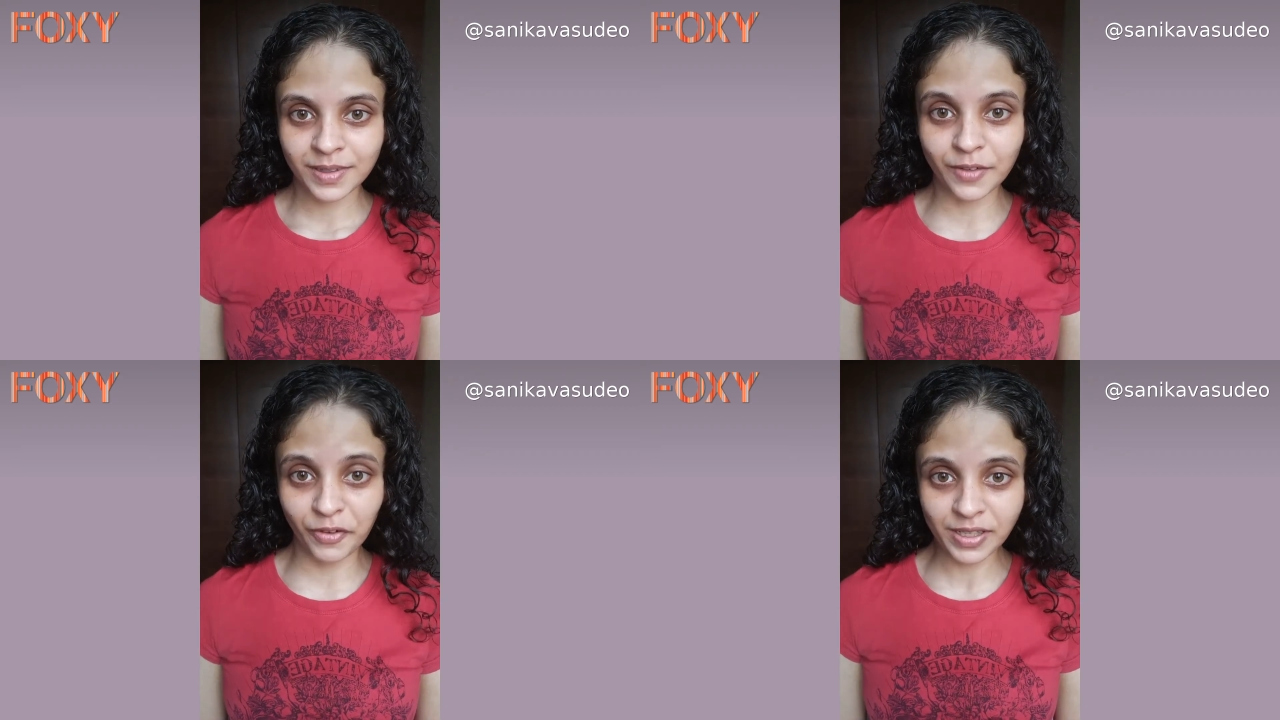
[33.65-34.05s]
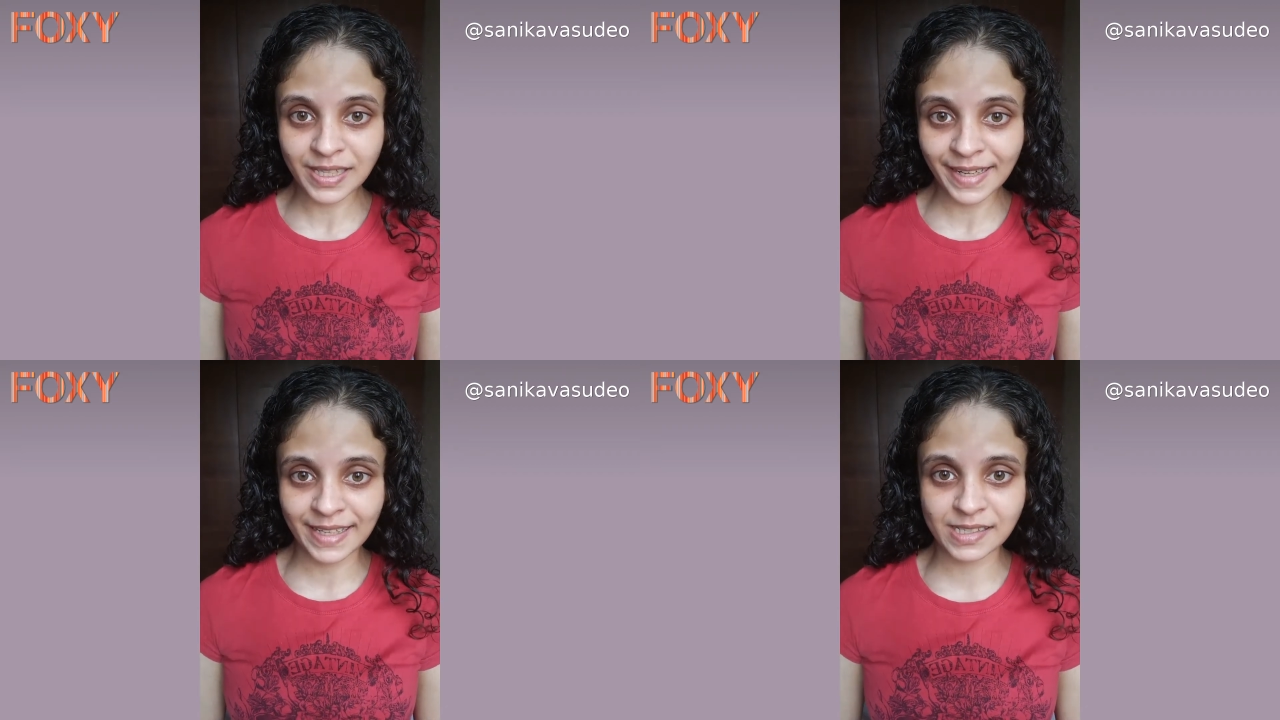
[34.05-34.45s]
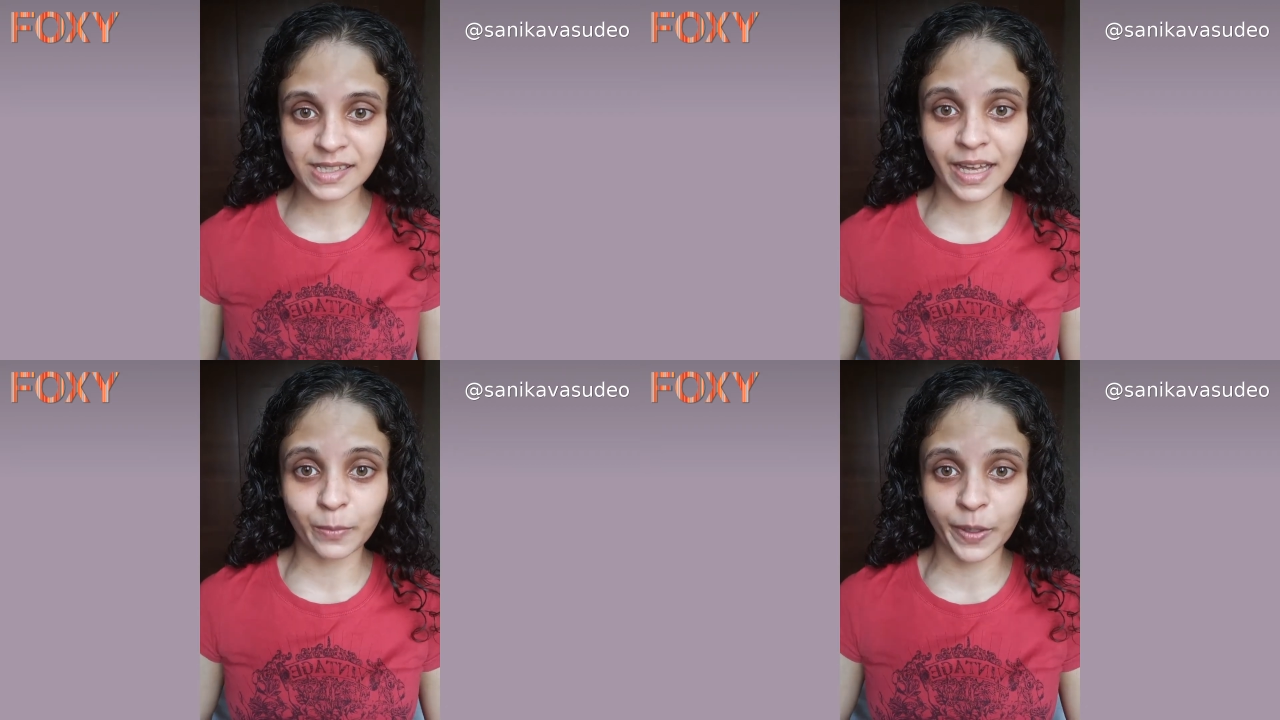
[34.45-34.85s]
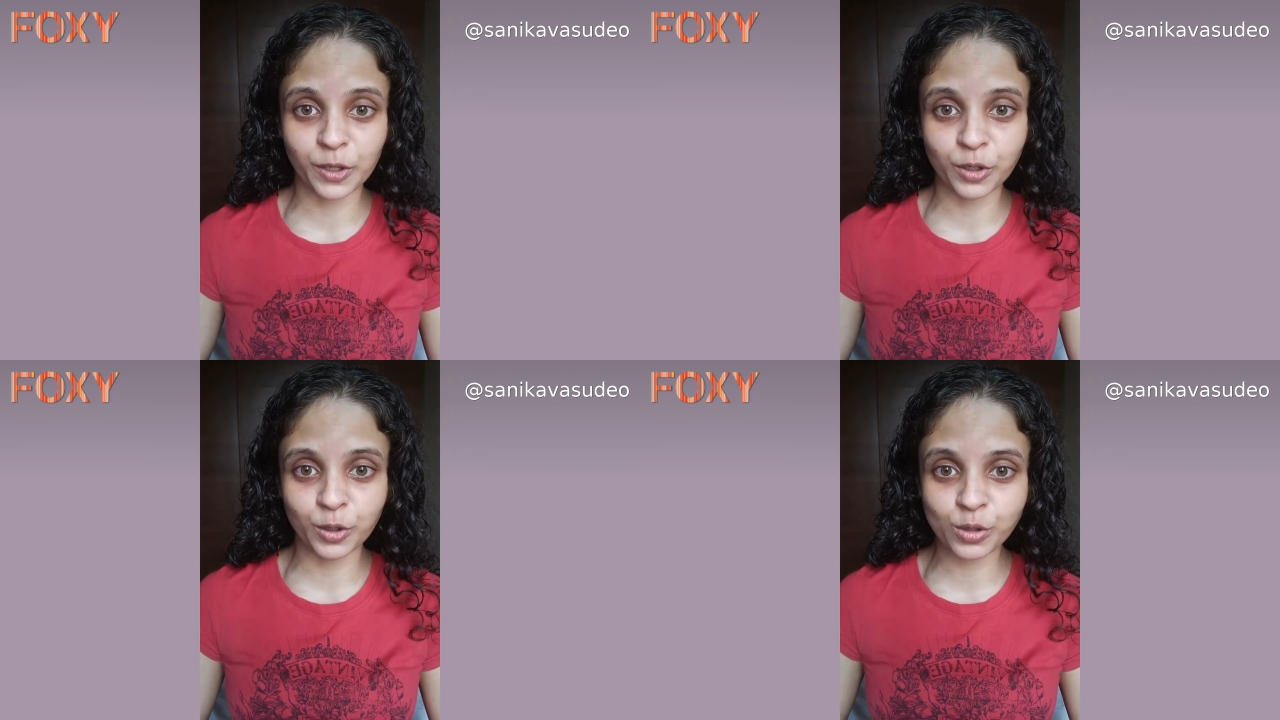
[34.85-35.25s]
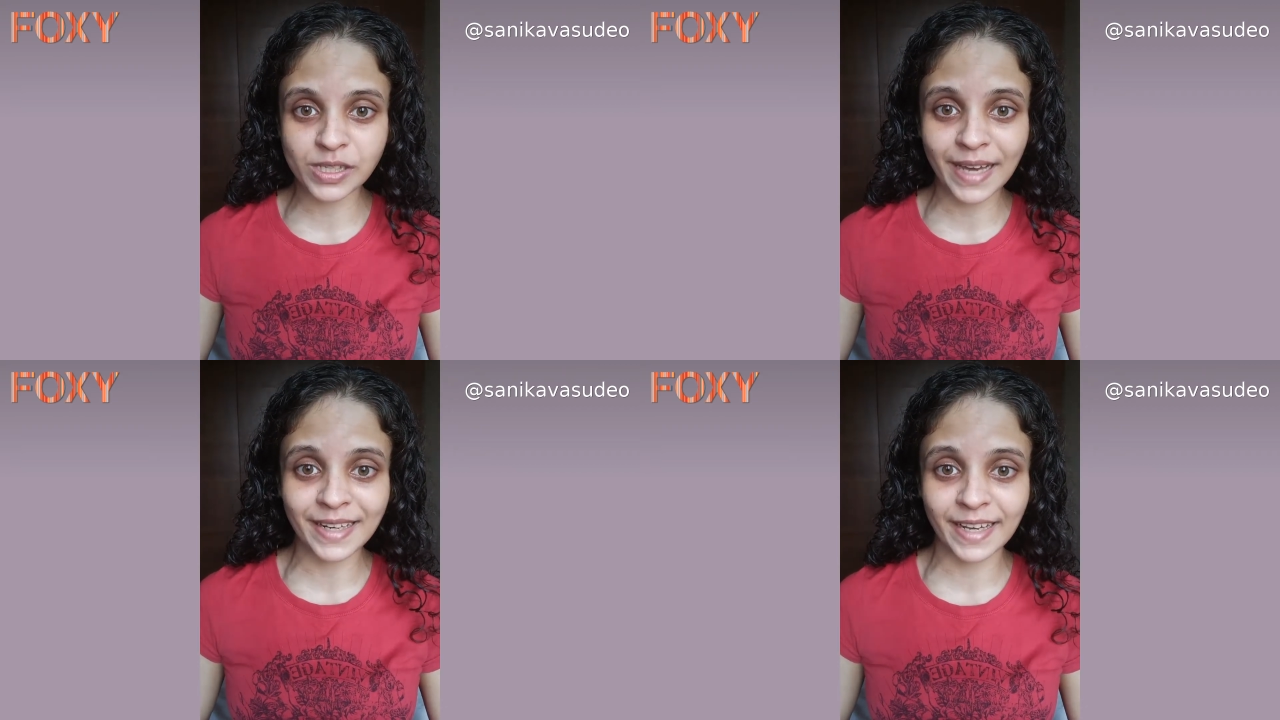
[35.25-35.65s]
The first thing is that when you use
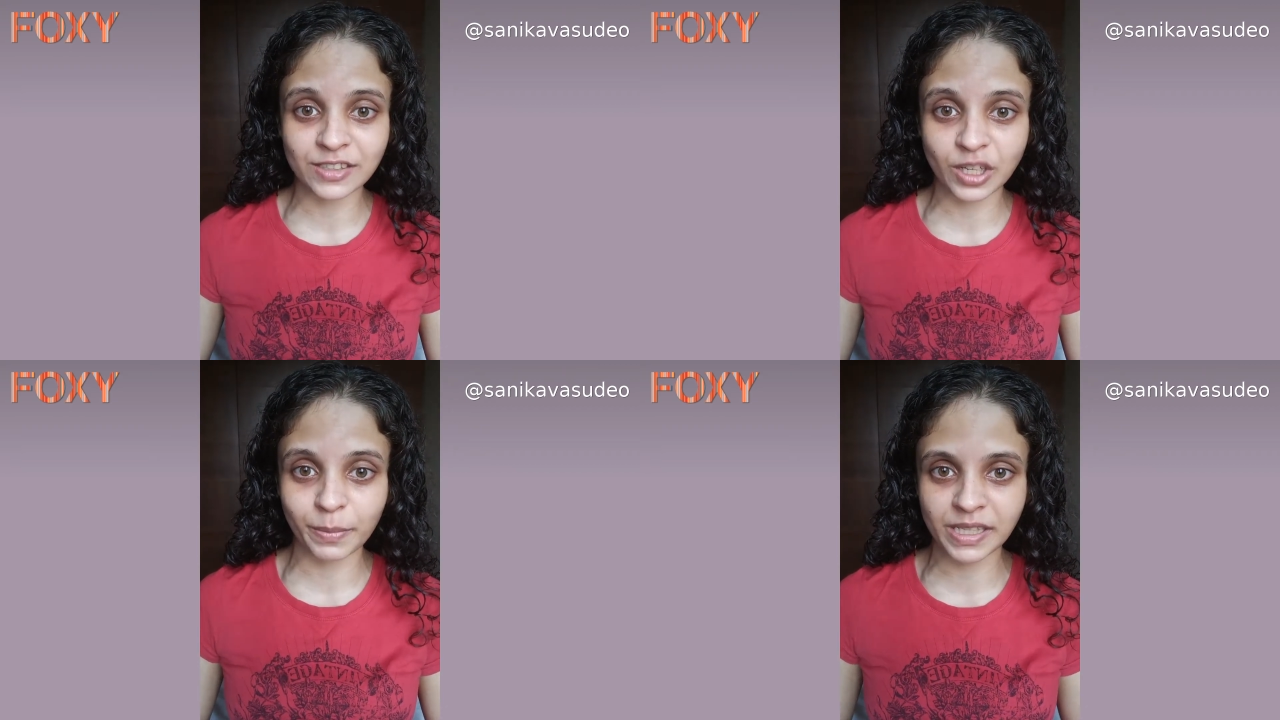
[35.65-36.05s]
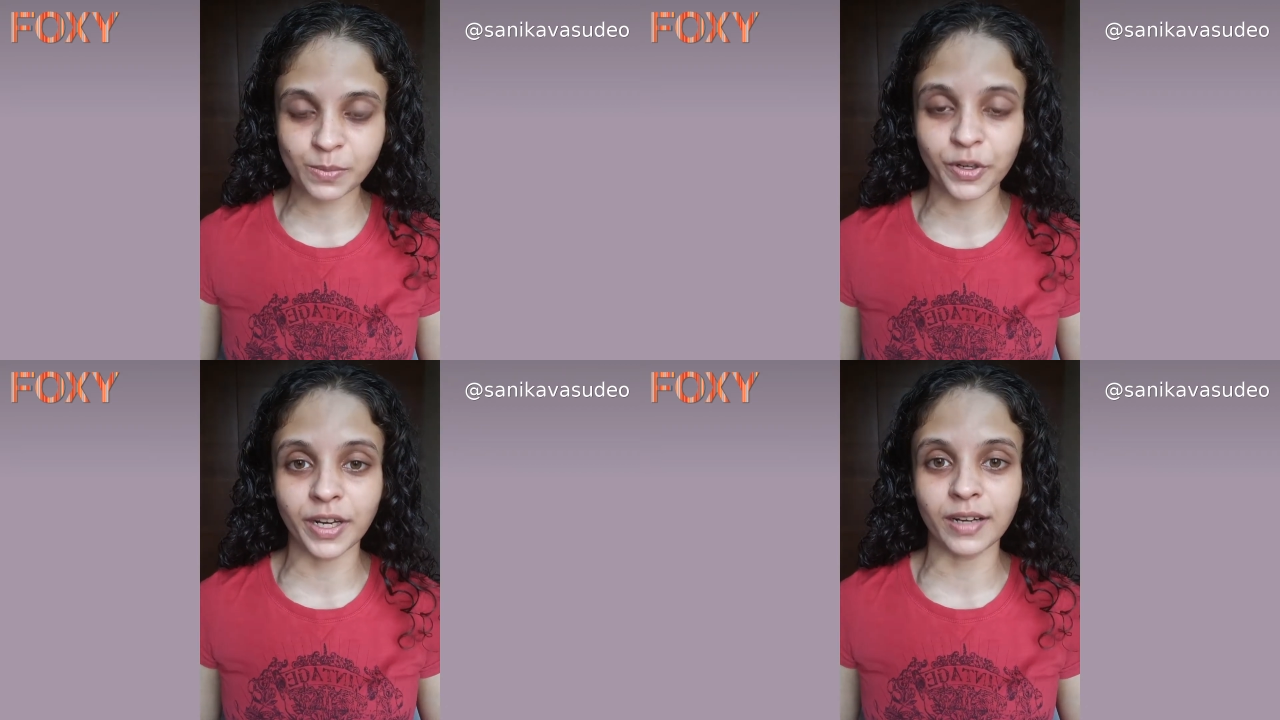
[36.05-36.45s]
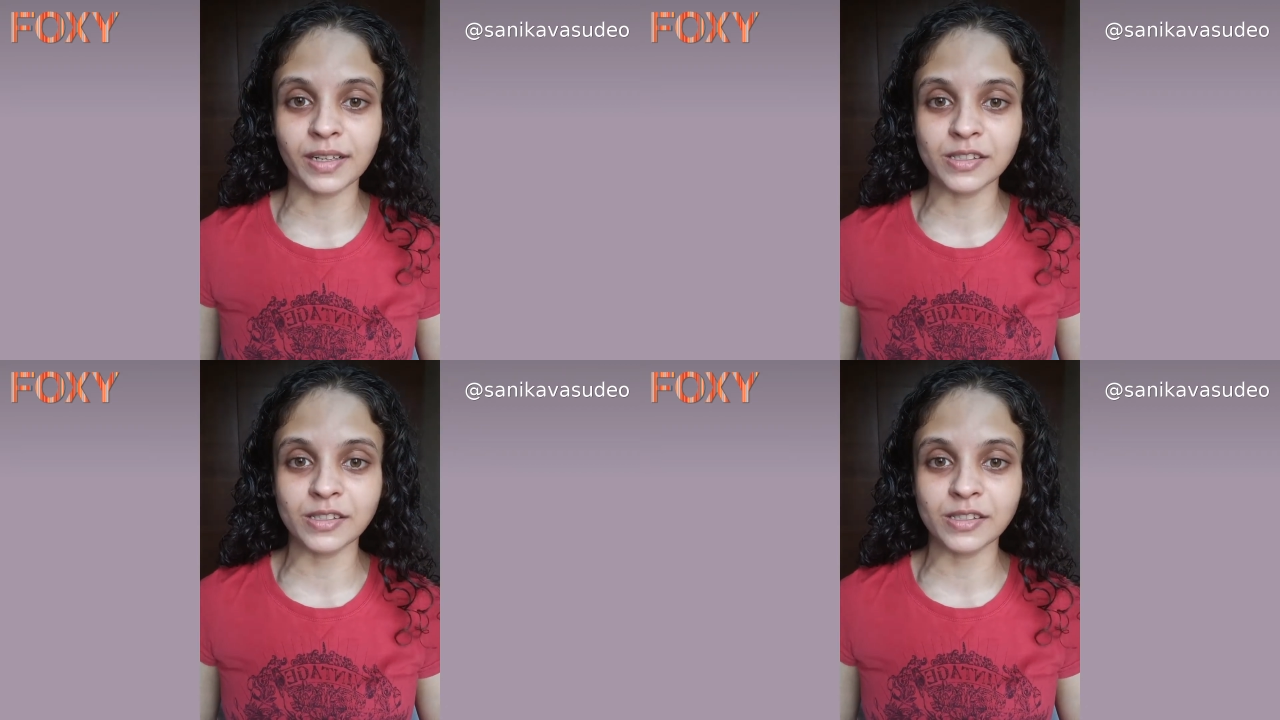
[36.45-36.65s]
an AHA based product,